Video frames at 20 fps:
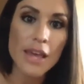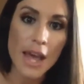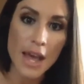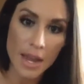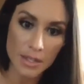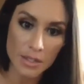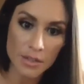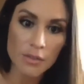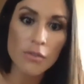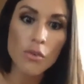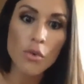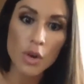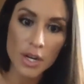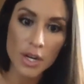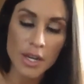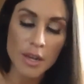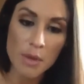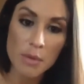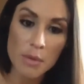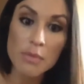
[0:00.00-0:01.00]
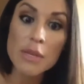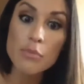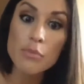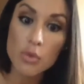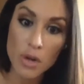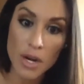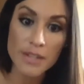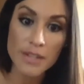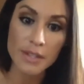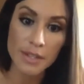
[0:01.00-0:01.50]
for him and be
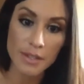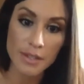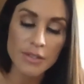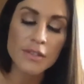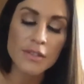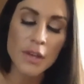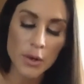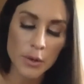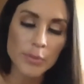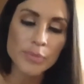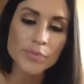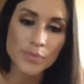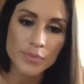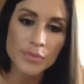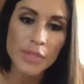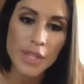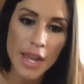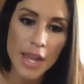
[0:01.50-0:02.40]
present. So, yeah.